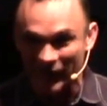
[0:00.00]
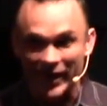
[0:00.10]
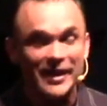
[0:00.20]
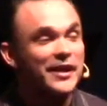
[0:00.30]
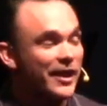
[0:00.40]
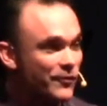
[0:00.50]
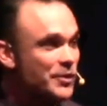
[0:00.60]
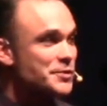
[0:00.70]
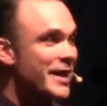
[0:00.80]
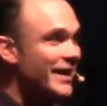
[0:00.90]
All right, if
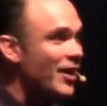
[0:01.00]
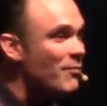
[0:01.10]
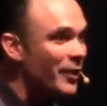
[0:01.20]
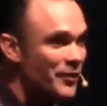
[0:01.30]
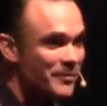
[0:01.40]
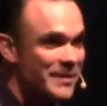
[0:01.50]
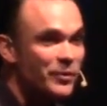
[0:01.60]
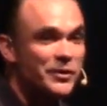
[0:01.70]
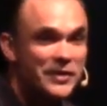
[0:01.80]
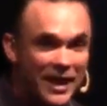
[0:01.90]
you're trying to help other
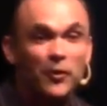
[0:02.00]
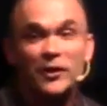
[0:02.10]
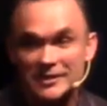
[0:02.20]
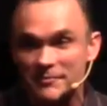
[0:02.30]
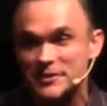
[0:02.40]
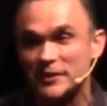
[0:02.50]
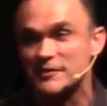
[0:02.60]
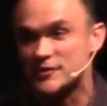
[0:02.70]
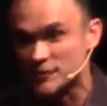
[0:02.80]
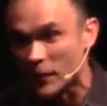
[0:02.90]
people and you're not hooked up to
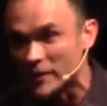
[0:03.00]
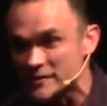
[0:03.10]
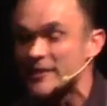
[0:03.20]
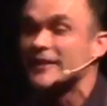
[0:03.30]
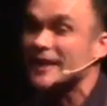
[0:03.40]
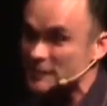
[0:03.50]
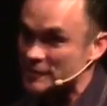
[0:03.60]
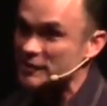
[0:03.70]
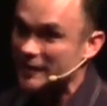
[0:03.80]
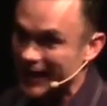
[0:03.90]
your source, guess
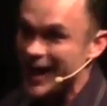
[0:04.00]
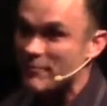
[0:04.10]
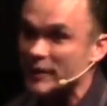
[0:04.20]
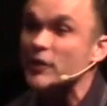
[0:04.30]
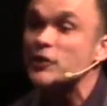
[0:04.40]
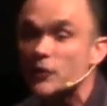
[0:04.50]
what's going to happen?